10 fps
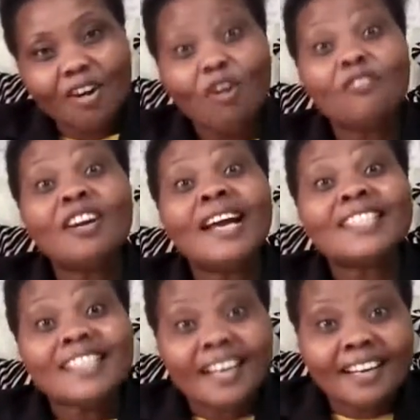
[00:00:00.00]
of
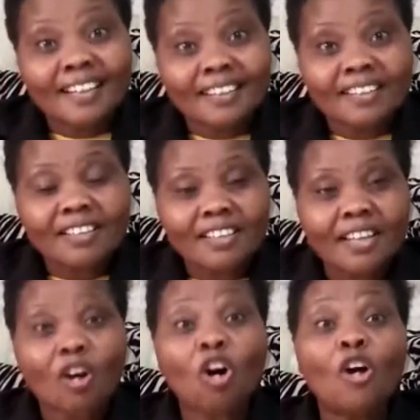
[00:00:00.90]
Nazareth,
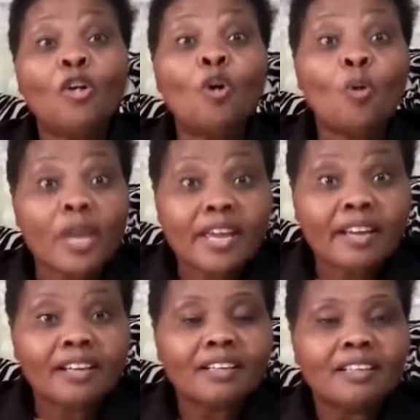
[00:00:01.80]
the
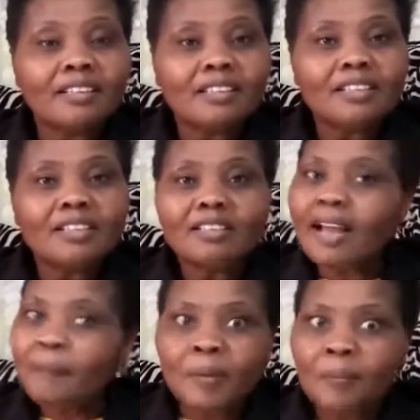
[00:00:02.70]
all-knowing,
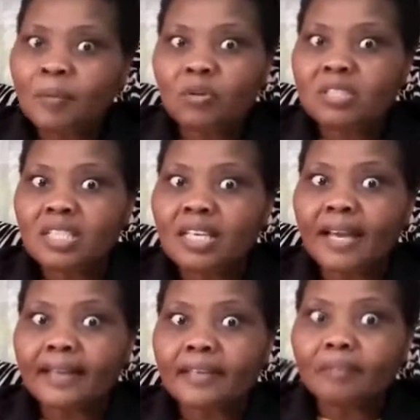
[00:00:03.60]
there are people who didn't
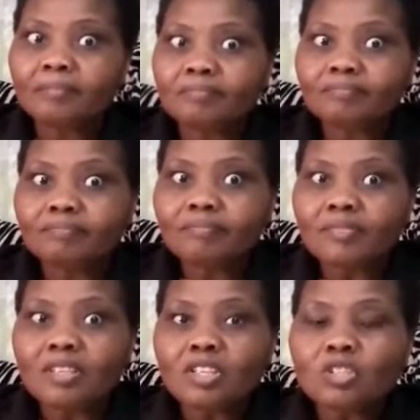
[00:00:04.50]
like him.
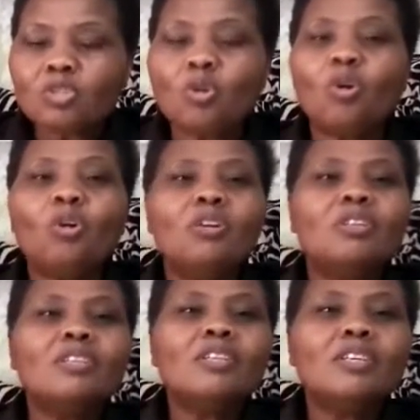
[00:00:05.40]
So
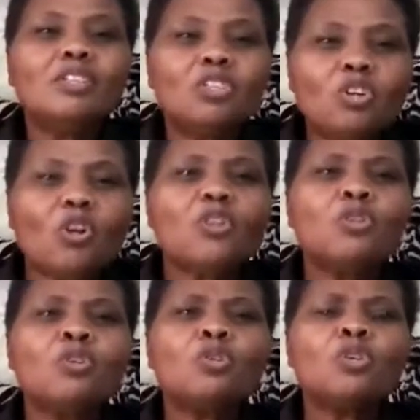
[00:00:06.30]

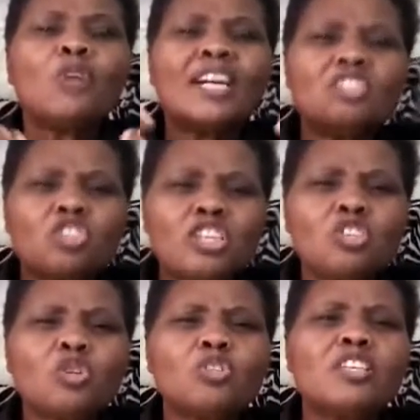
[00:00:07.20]
you can stress
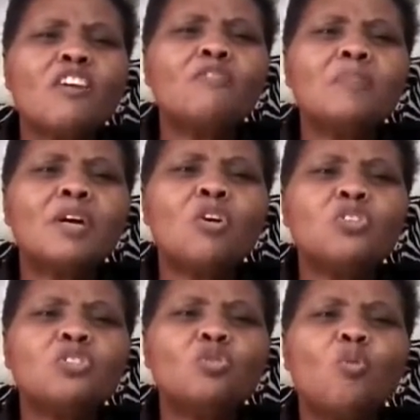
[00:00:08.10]
yourself
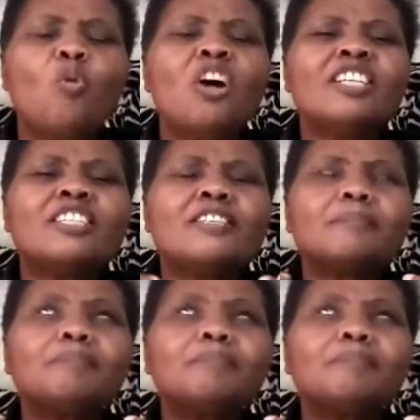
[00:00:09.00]
because you want